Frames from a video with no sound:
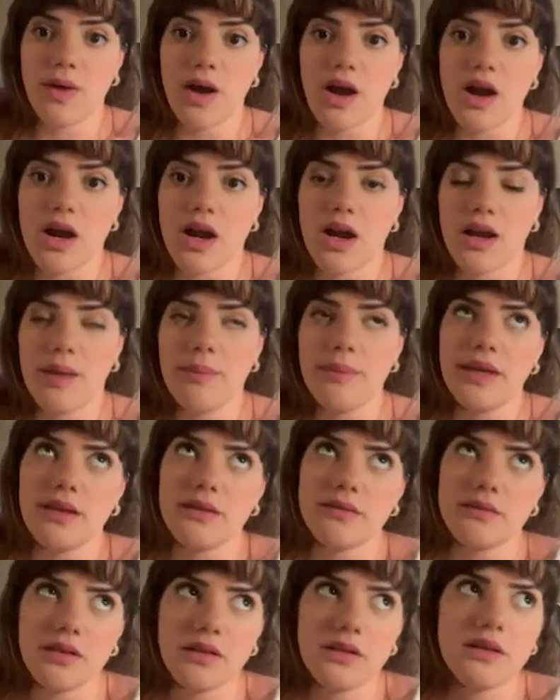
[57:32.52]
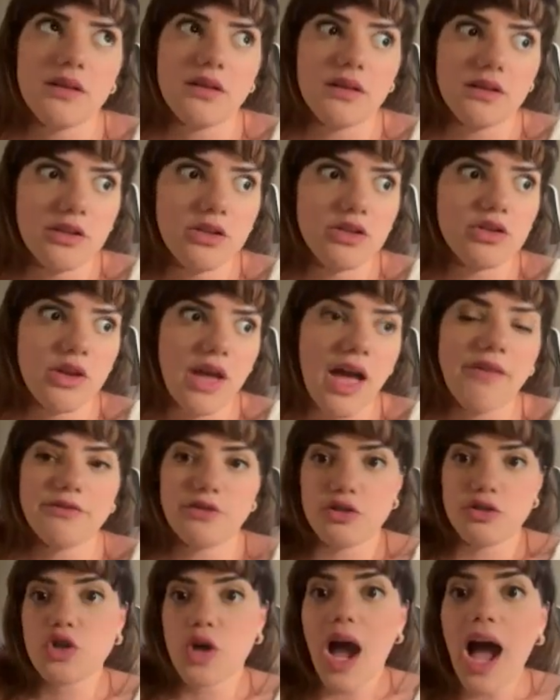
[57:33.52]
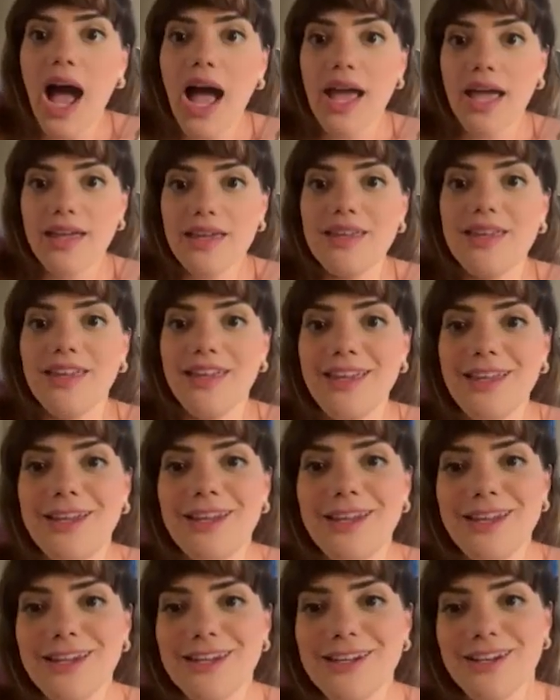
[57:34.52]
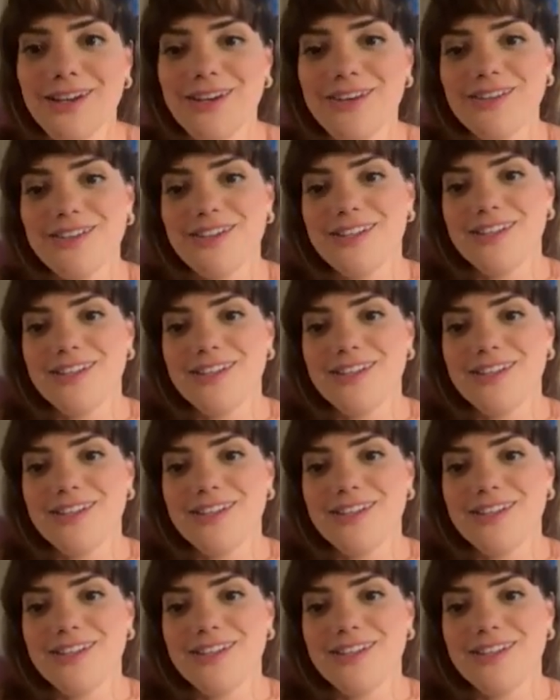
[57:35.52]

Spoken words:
are. I mean, you have to try, you know.